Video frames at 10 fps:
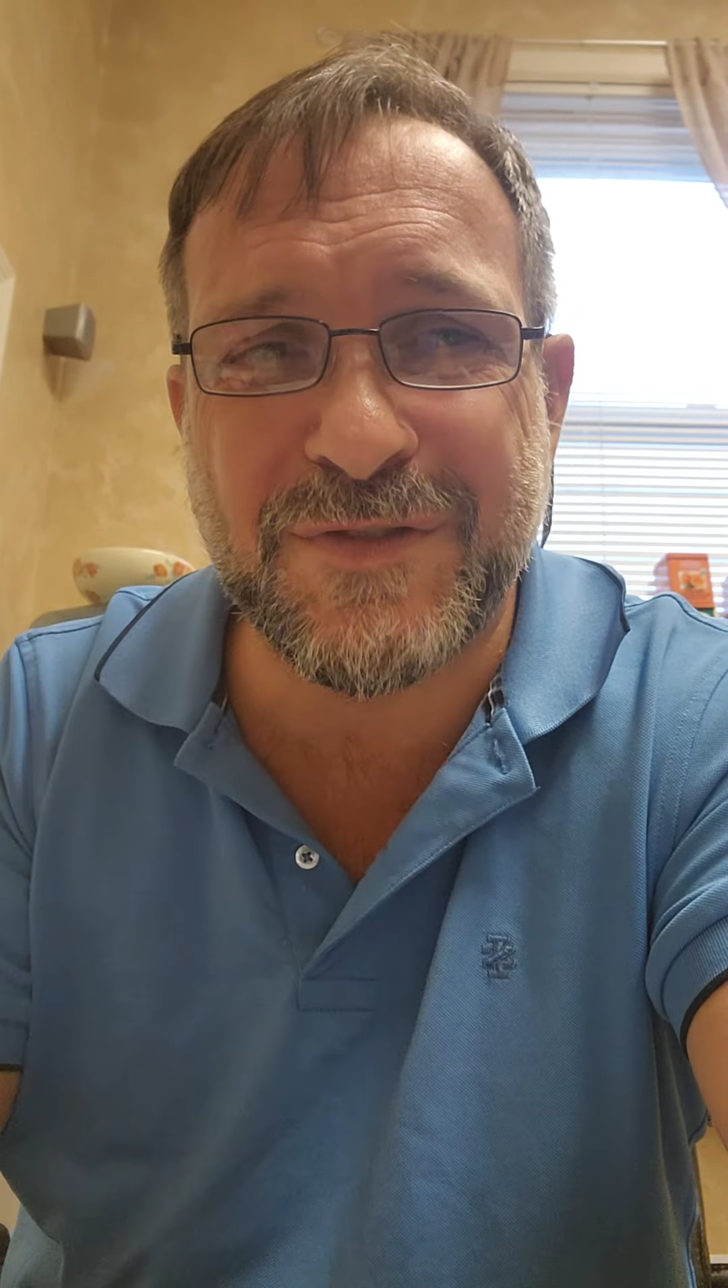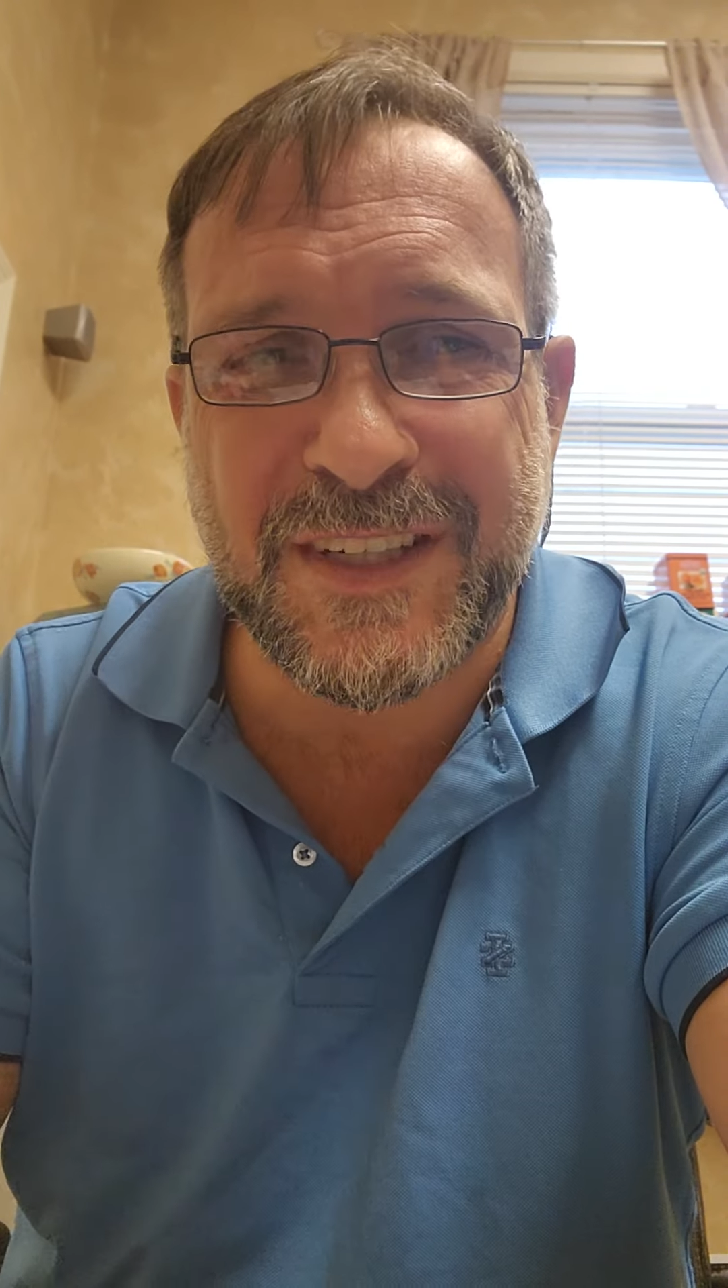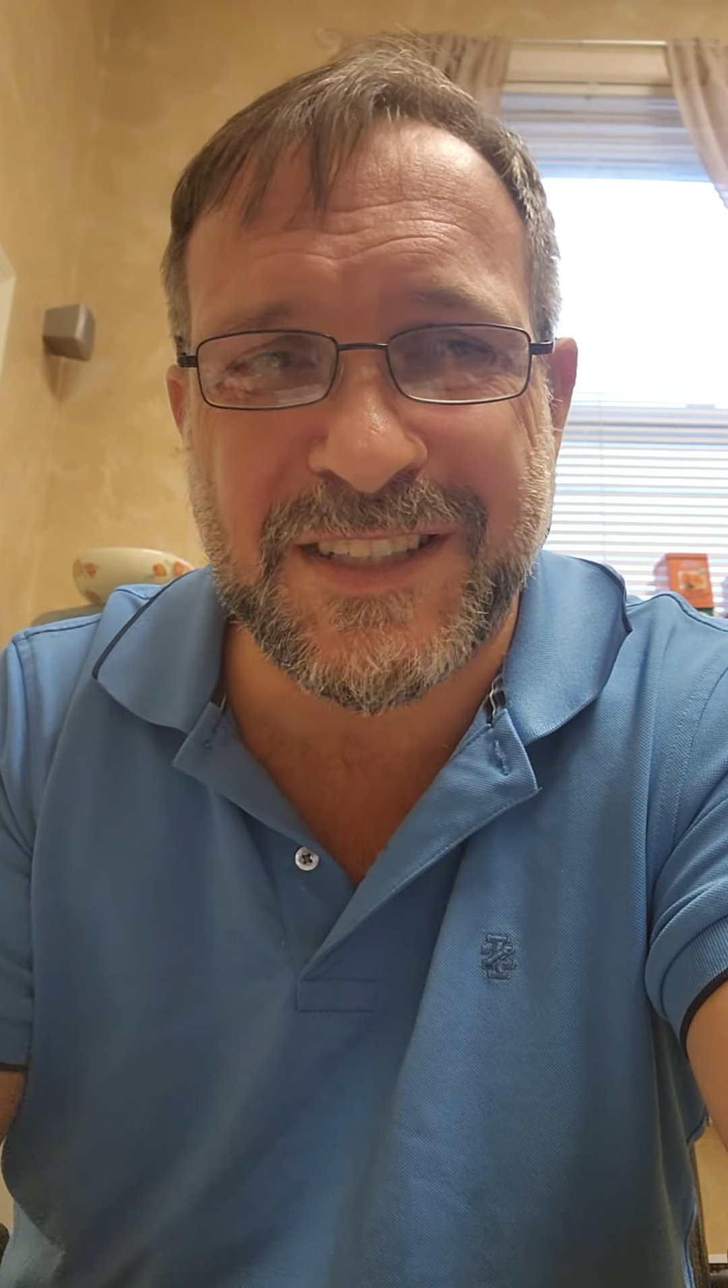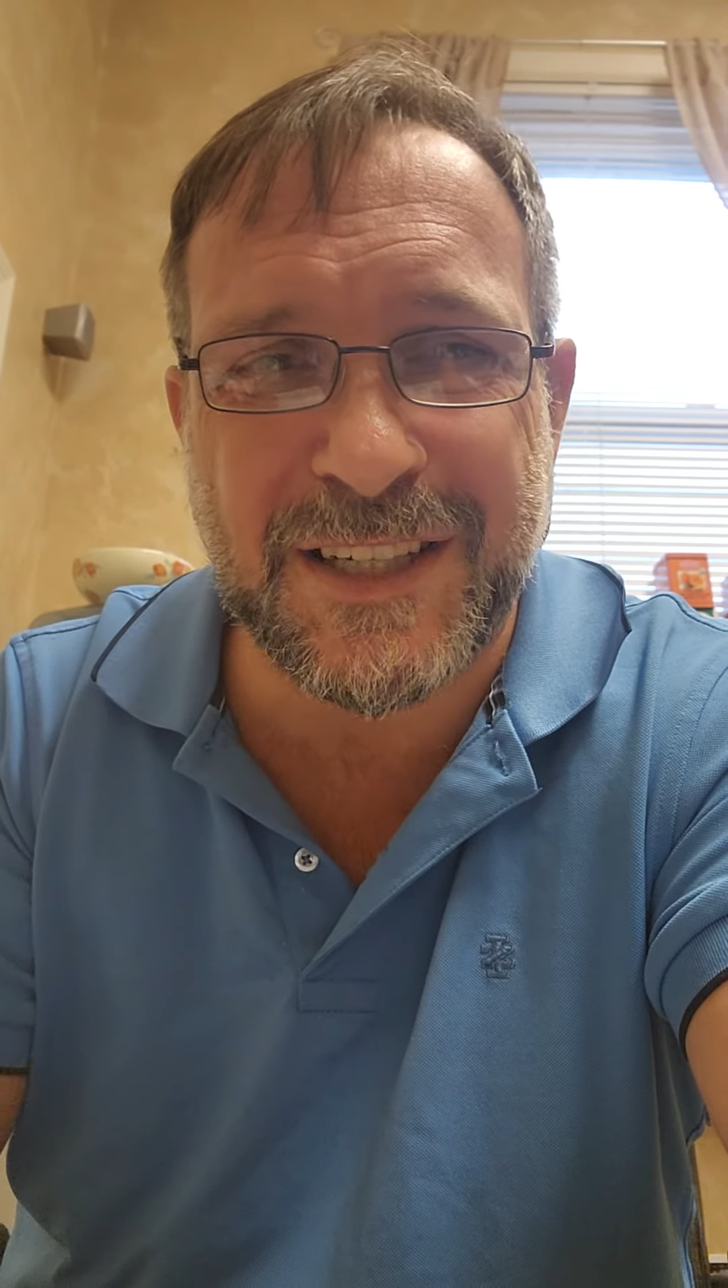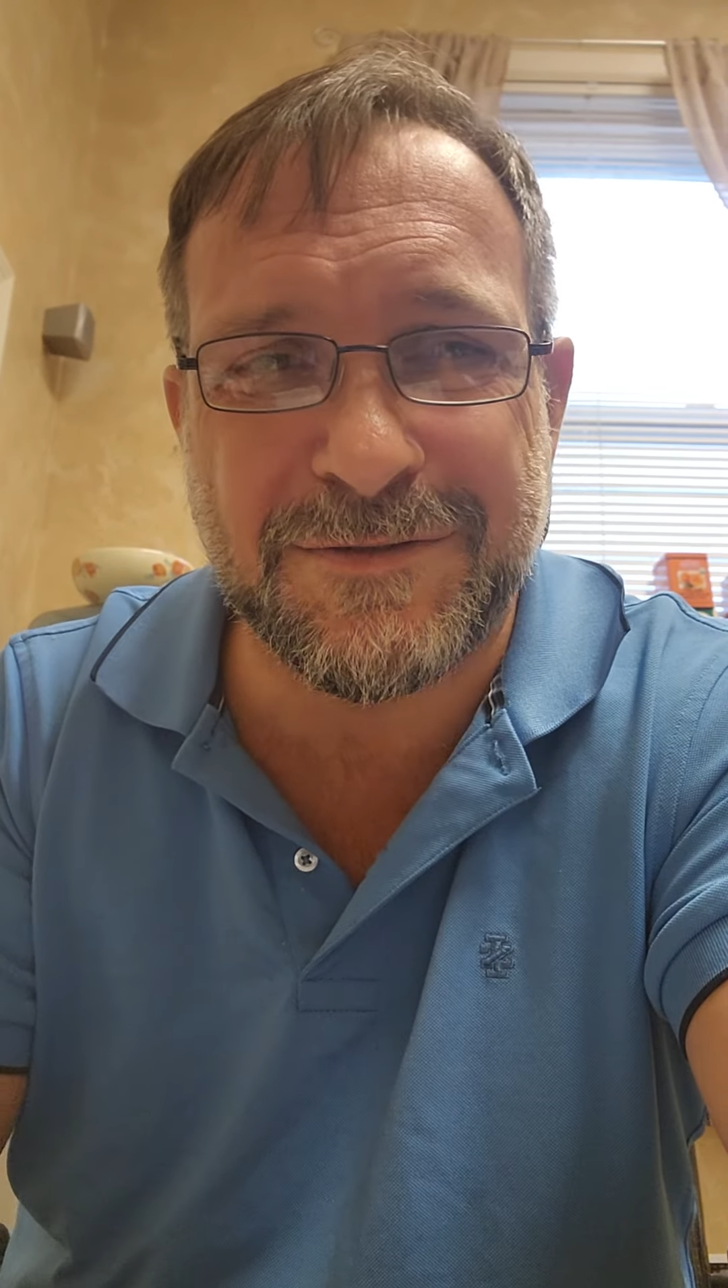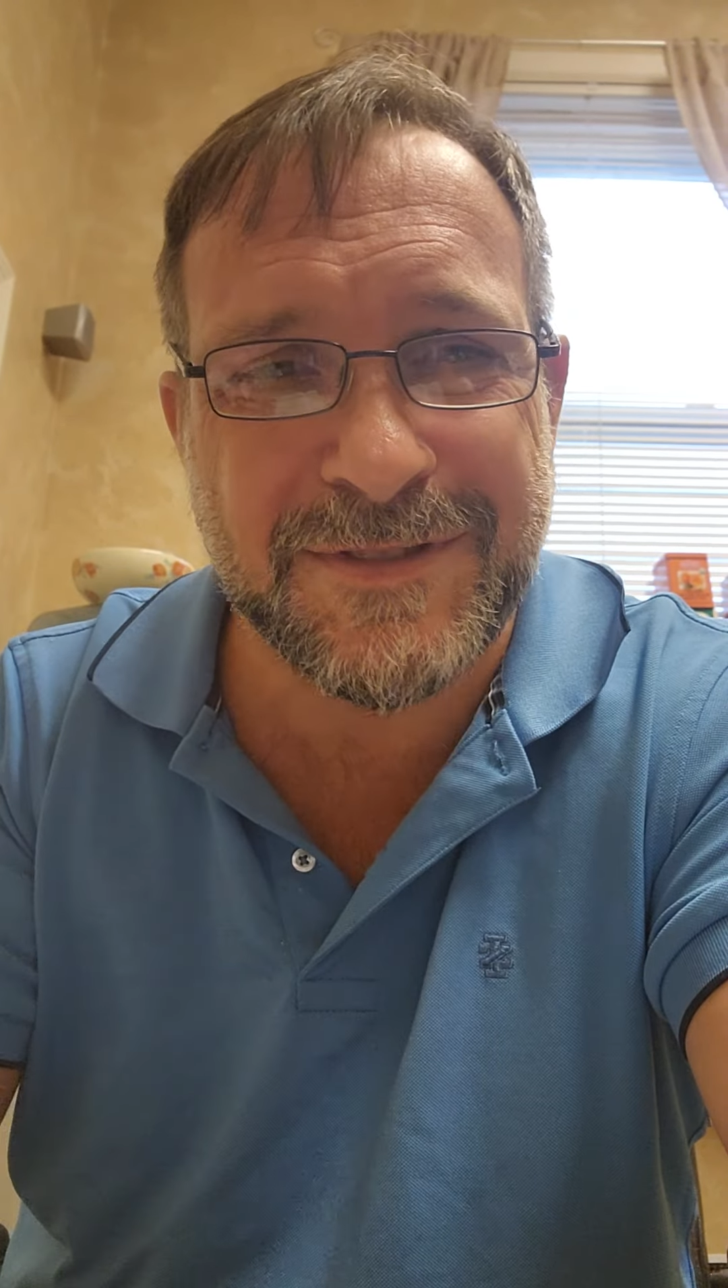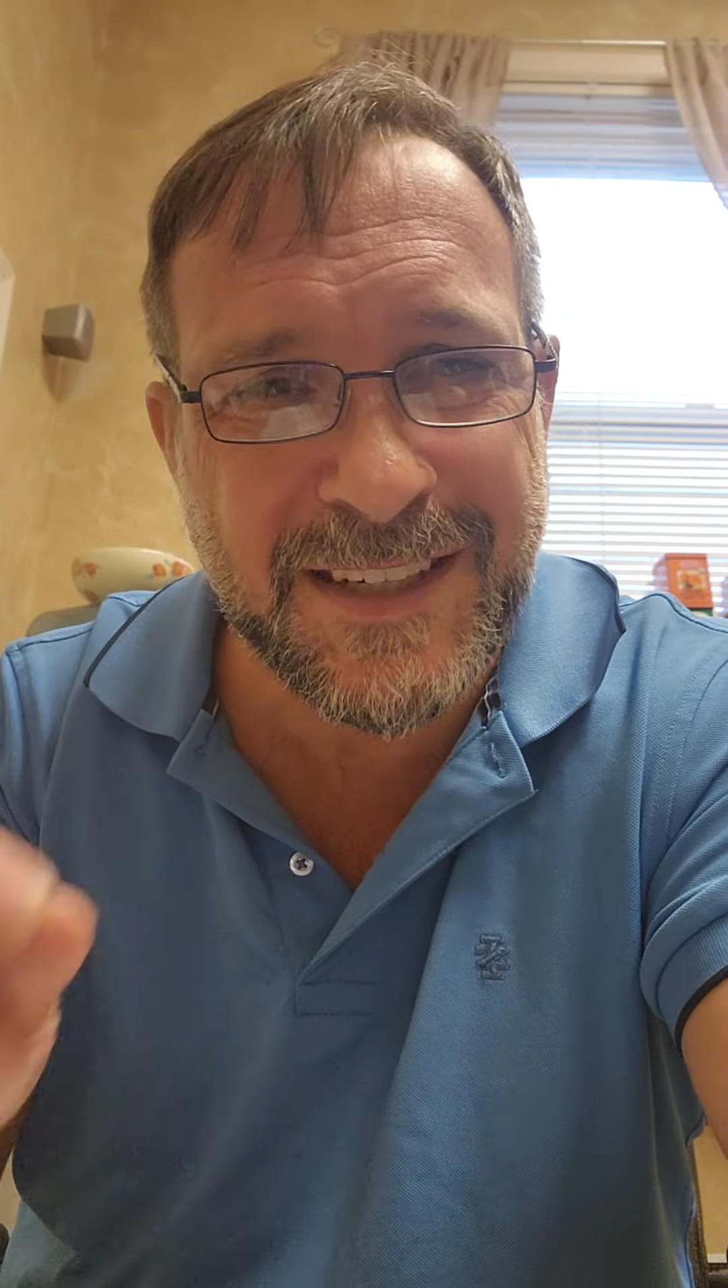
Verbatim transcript: for yourself.